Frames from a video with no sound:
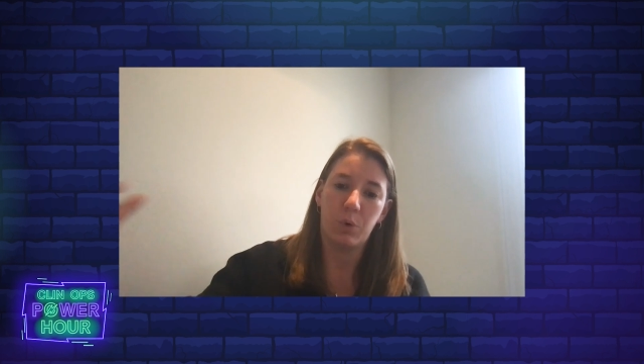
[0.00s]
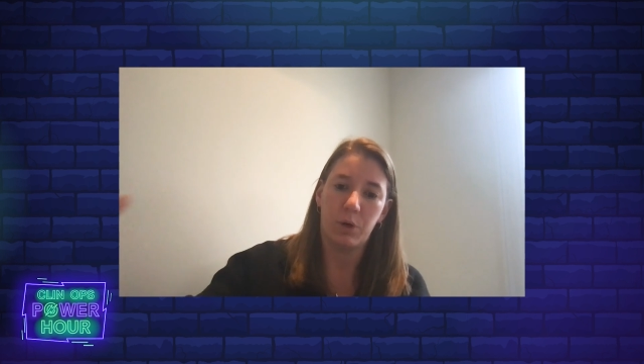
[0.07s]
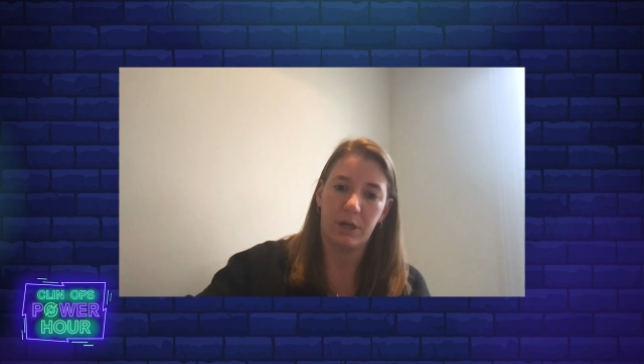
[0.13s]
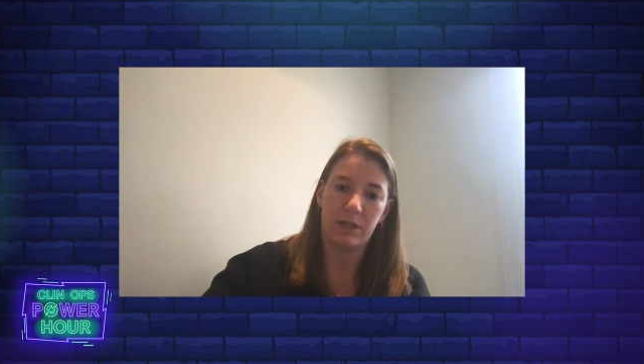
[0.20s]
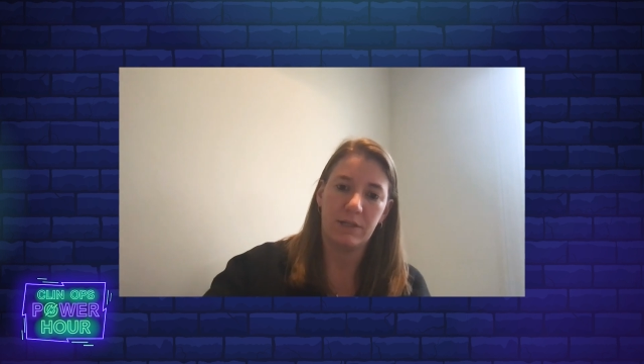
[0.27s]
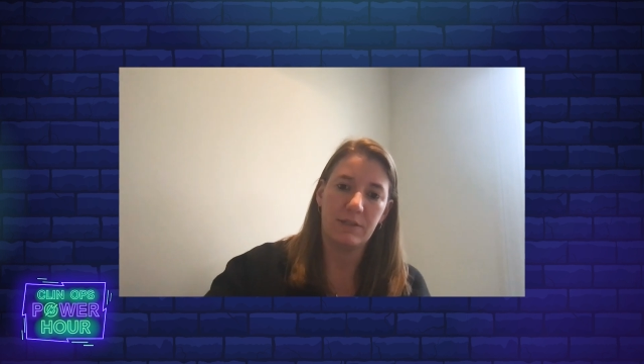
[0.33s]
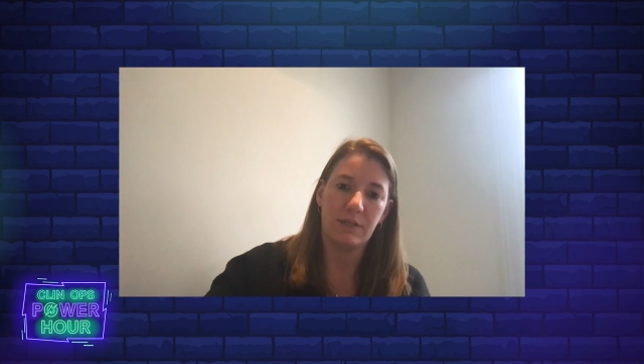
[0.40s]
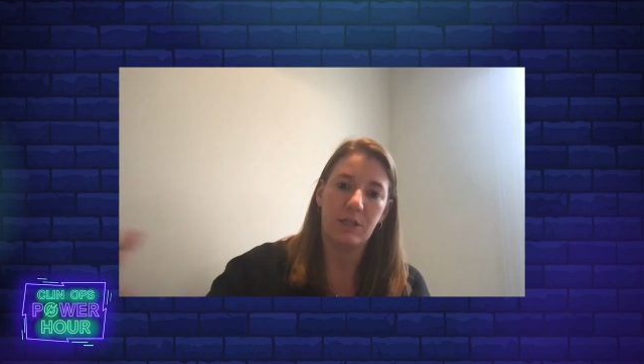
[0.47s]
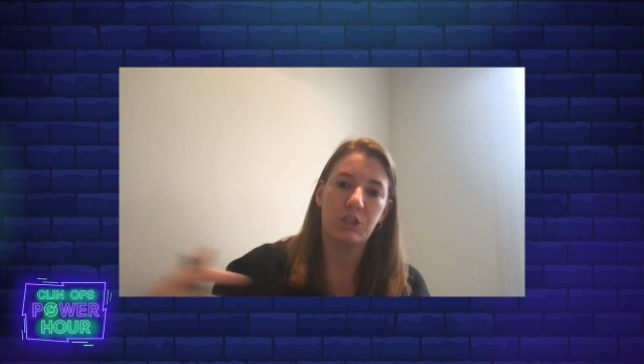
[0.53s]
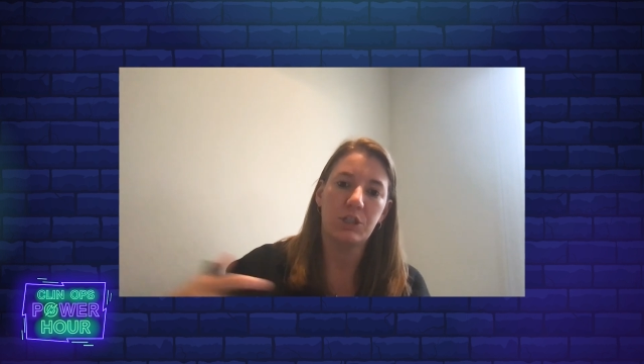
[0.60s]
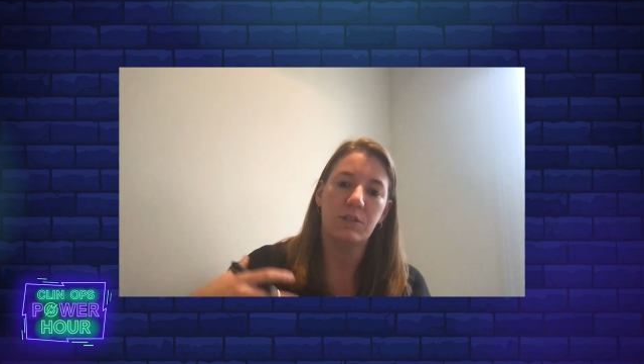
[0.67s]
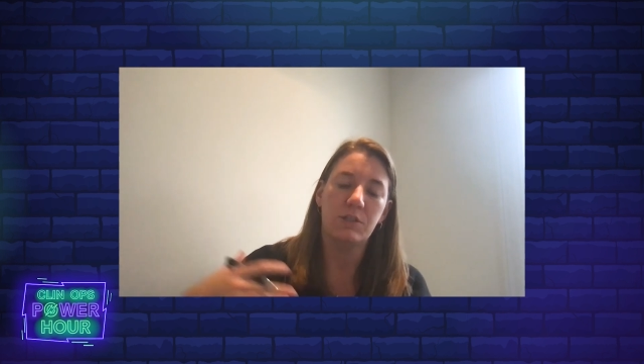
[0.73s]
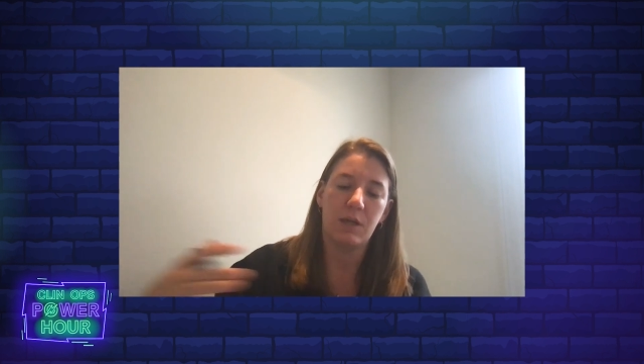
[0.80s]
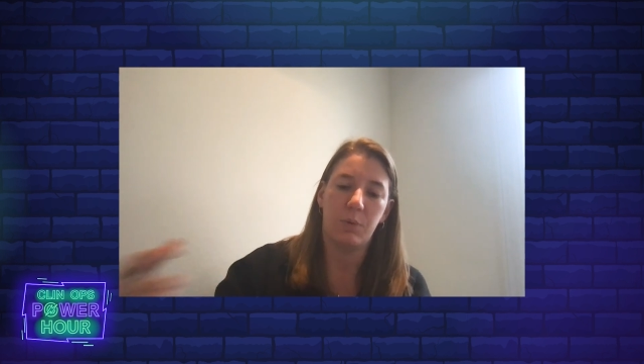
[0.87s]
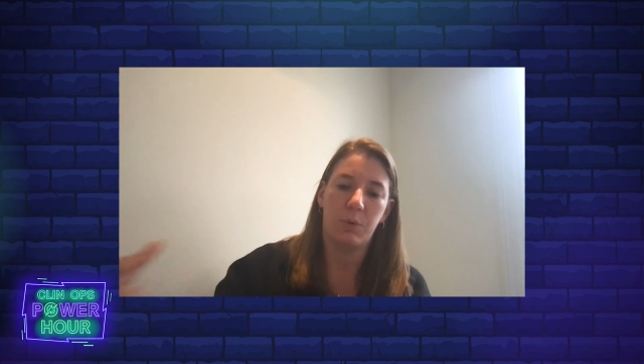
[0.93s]

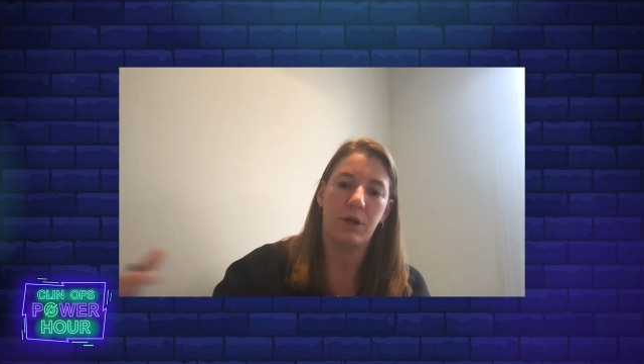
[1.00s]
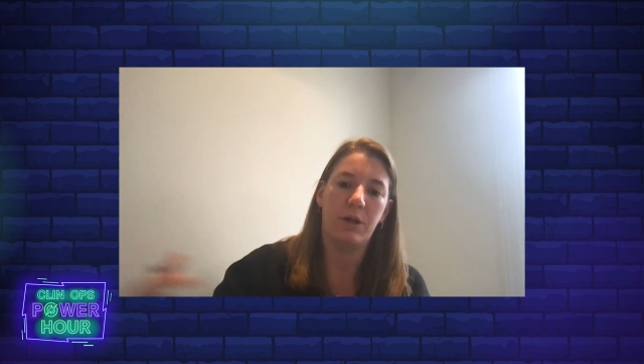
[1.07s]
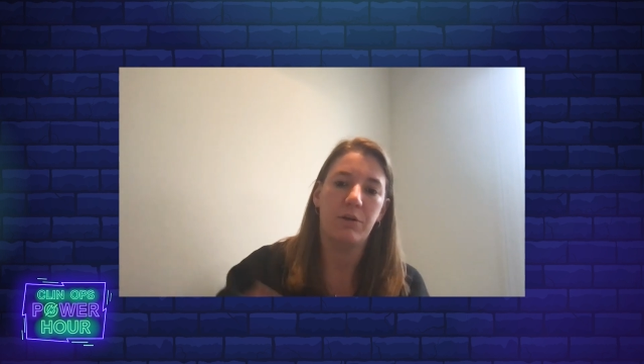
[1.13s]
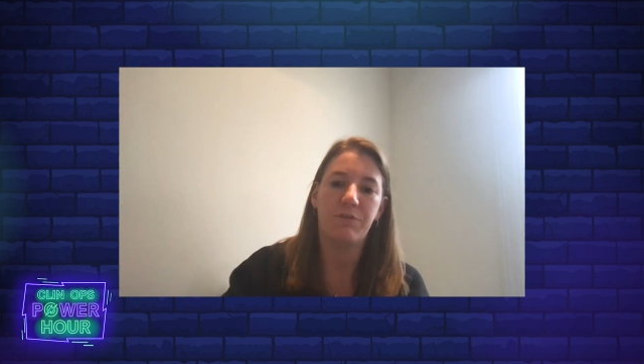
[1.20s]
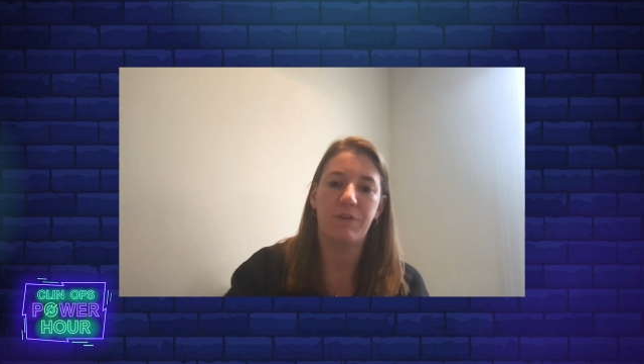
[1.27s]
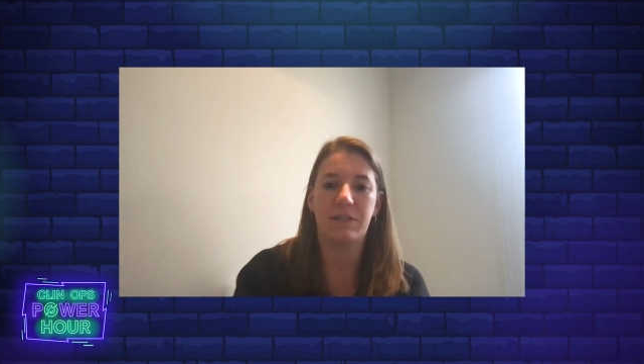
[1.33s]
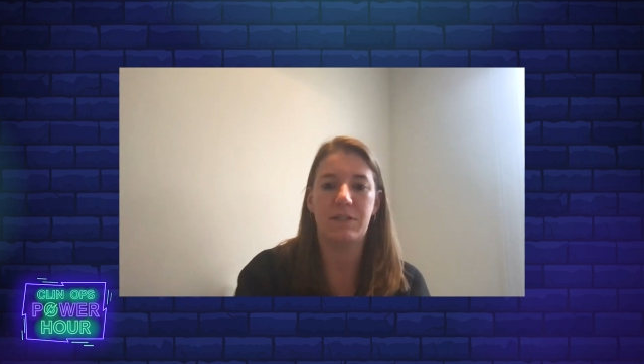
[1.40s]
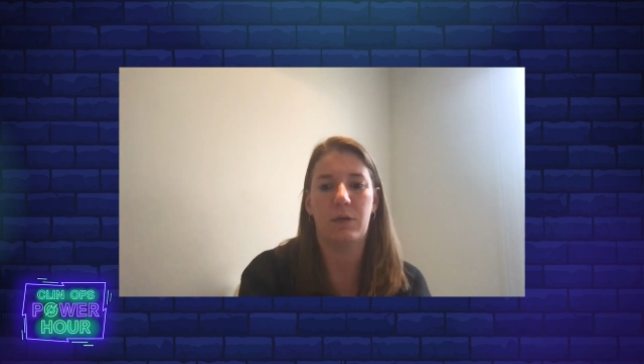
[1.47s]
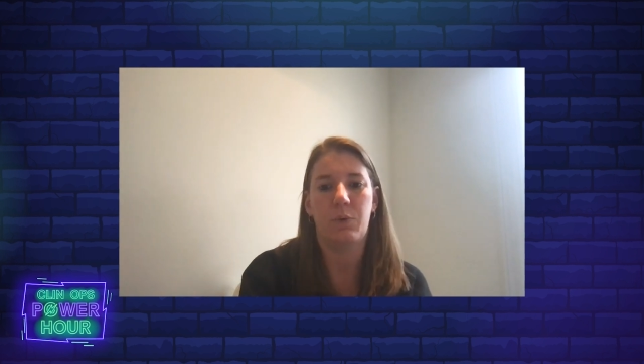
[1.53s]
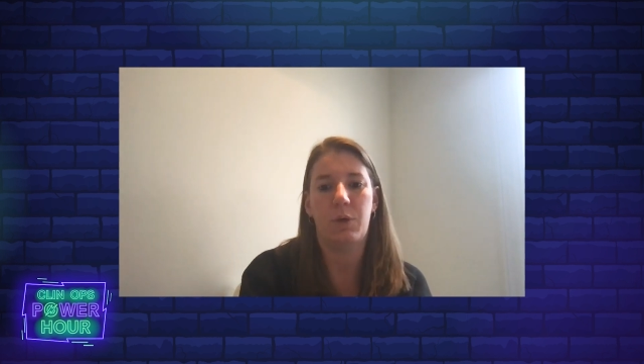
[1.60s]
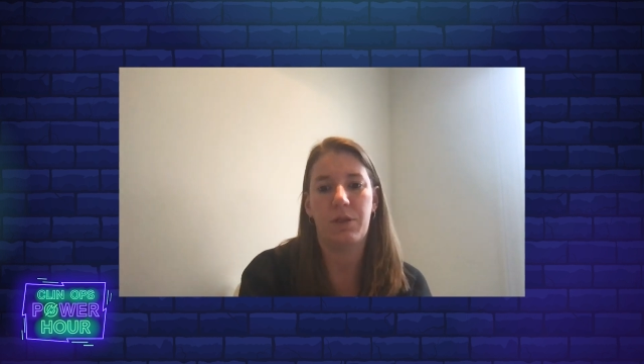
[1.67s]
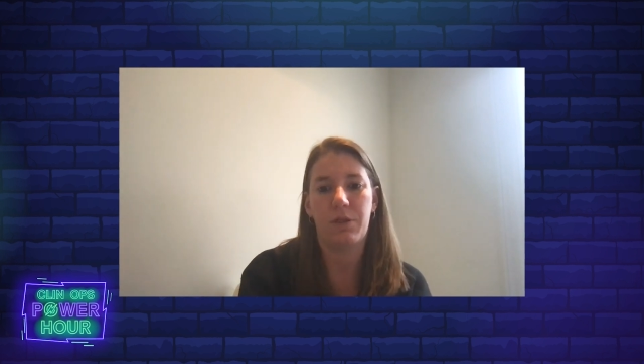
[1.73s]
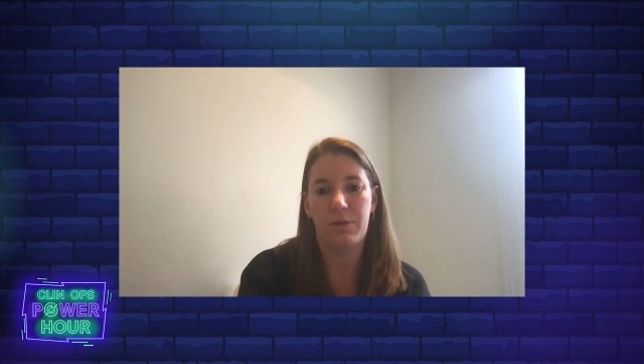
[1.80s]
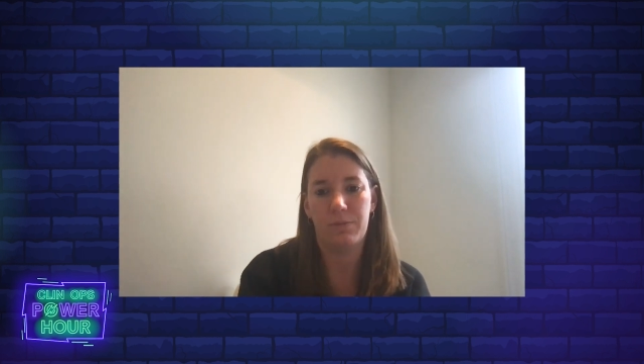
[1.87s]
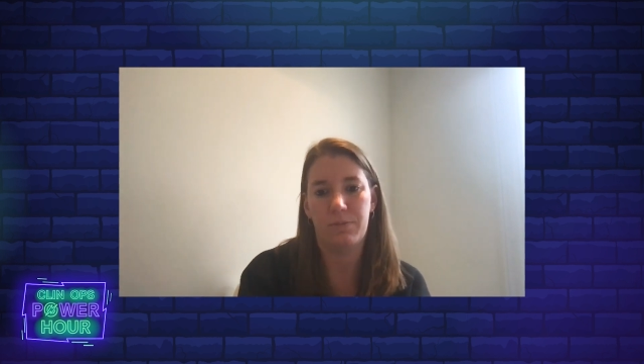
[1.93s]
organizations that we're interfacing
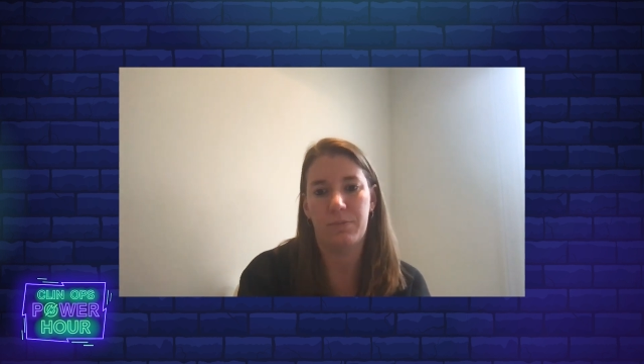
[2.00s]
with.